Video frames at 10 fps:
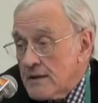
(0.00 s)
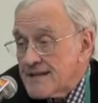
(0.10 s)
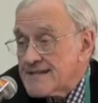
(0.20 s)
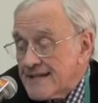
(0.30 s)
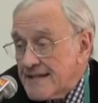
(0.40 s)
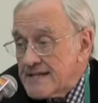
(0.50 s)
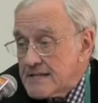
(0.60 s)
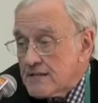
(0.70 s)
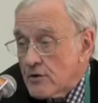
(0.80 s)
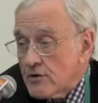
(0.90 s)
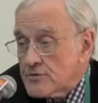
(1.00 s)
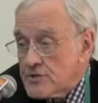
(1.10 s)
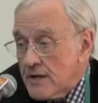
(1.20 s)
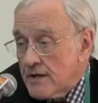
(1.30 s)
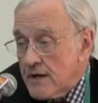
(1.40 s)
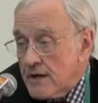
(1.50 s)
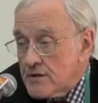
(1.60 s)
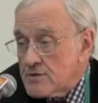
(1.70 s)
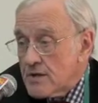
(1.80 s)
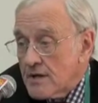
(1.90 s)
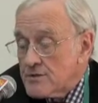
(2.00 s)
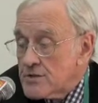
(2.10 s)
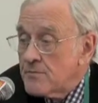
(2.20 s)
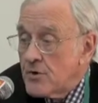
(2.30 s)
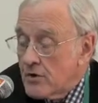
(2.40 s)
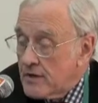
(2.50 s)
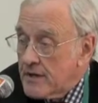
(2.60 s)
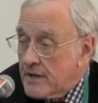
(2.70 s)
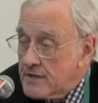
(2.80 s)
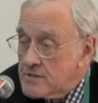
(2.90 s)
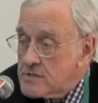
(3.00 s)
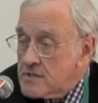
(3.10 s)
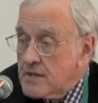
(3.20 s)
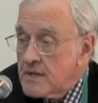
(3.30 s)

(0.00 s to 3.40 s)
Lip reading: it's least on Sundays and some holidays,